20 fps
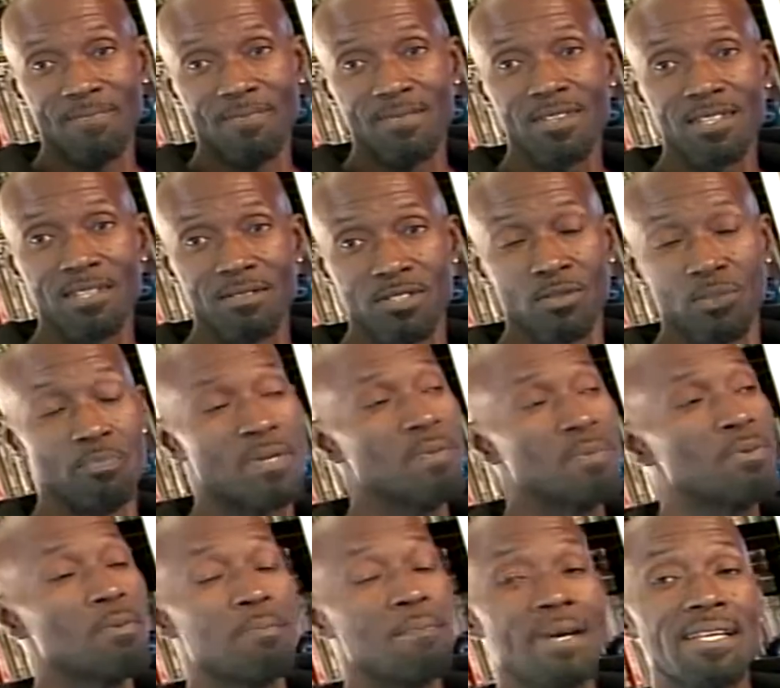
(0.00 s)
So
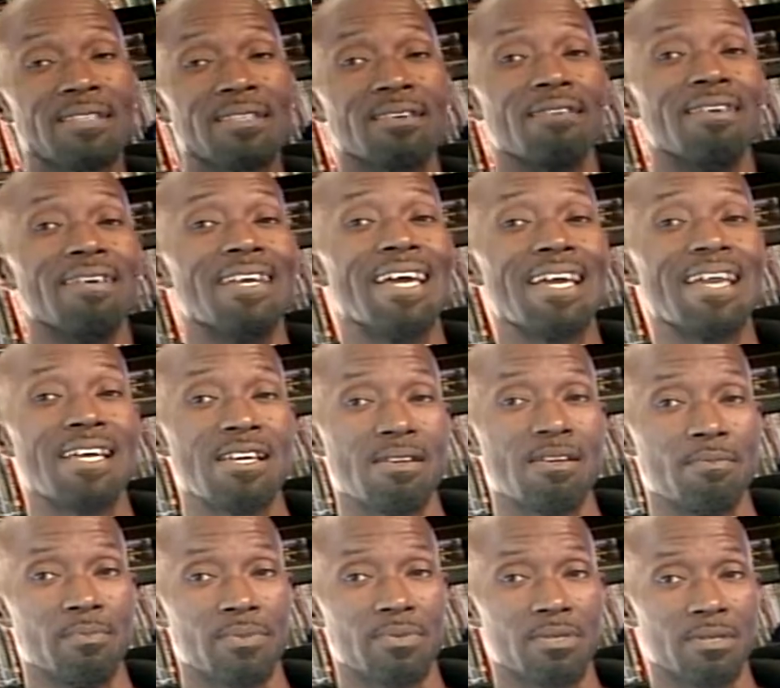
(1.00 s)
people make their
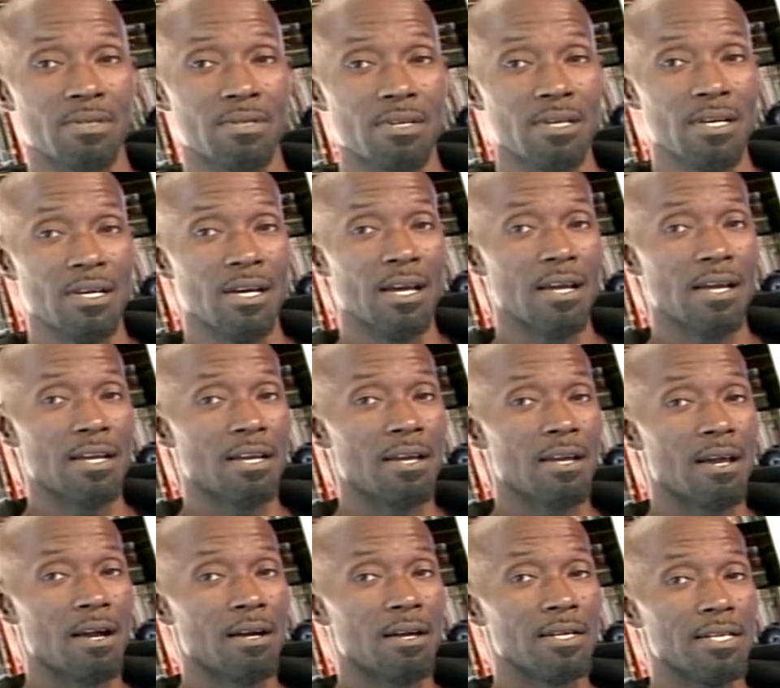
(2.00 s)
names
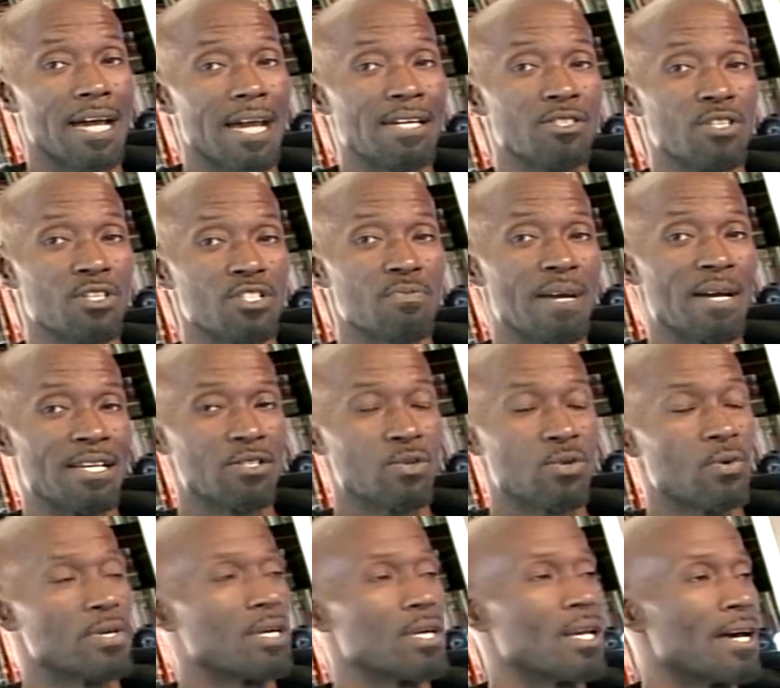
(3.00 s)
not just by
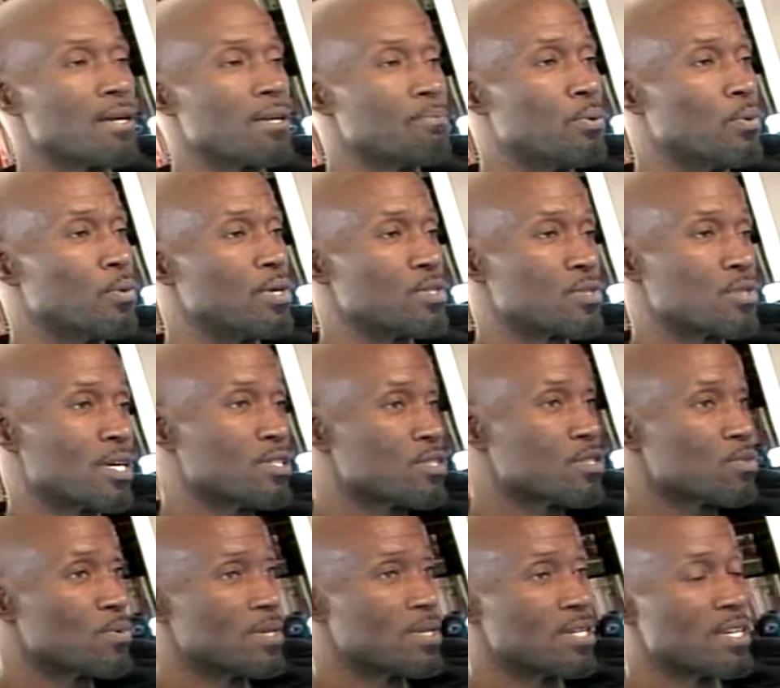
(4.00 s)
scoring a lot of points. So I
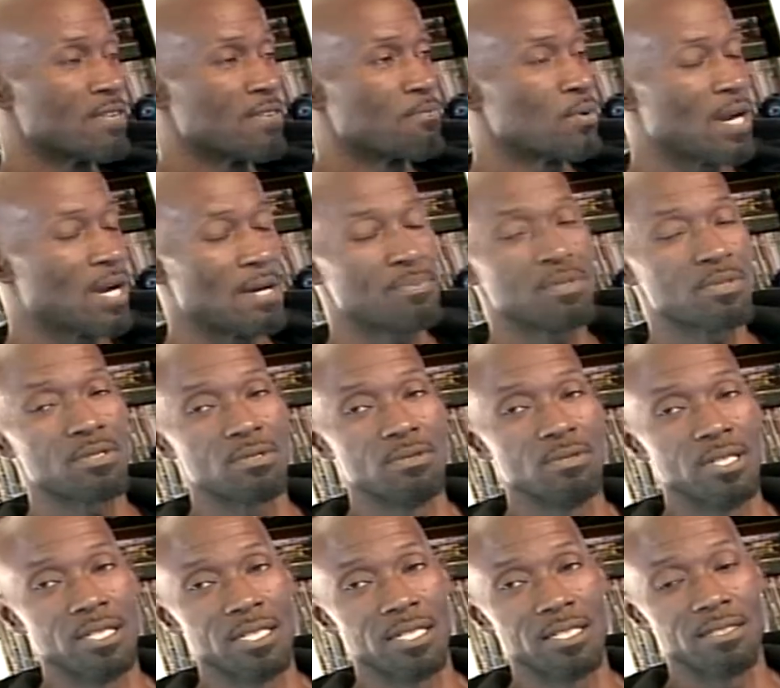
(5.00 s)
just wanted to give props
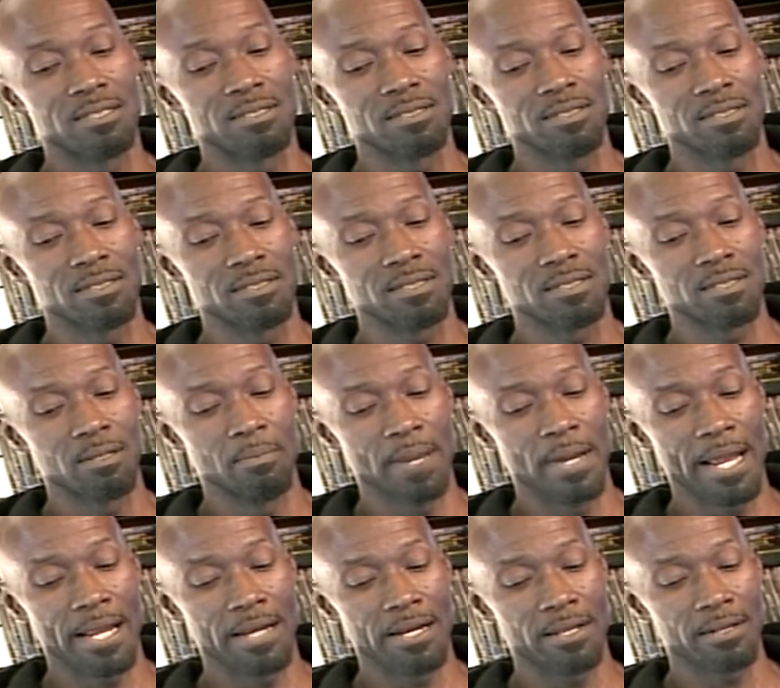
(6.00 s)
to the
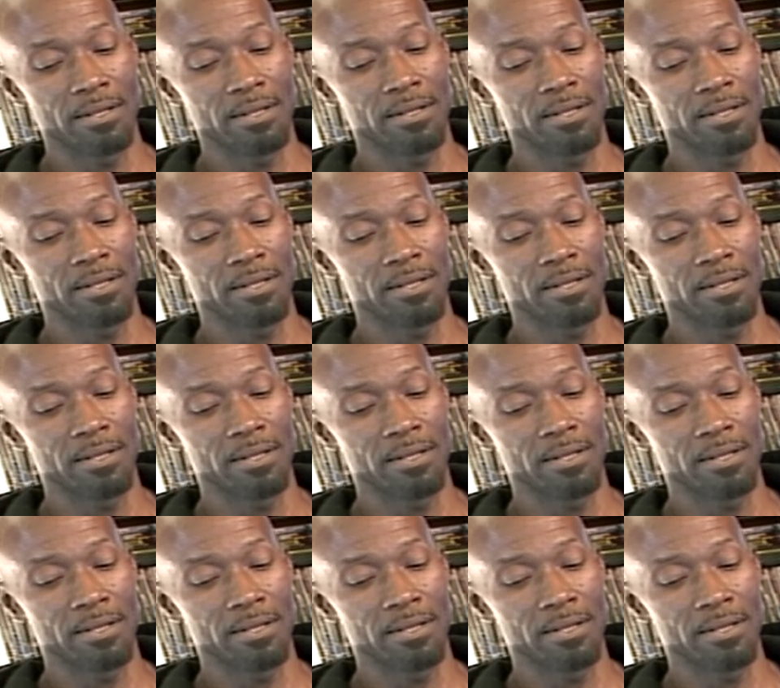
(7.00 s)
man.